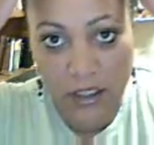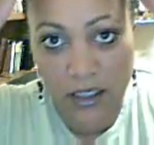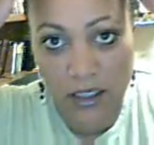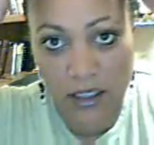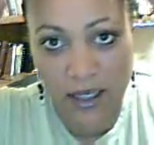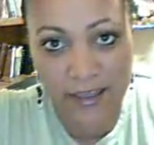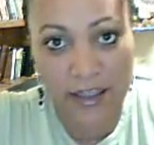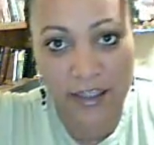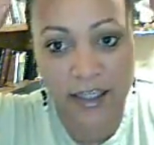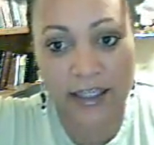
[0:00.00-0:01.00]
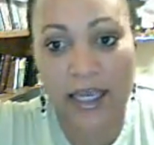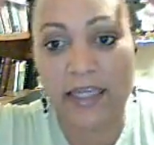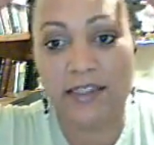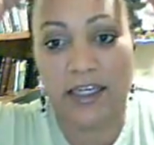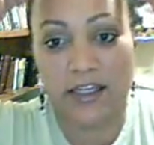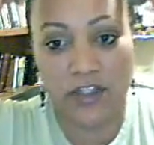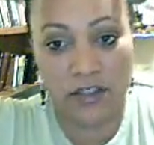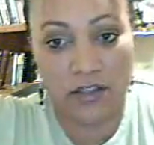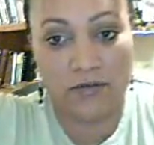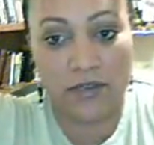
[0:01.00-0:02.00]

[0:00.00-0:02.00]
I think like 8 sections.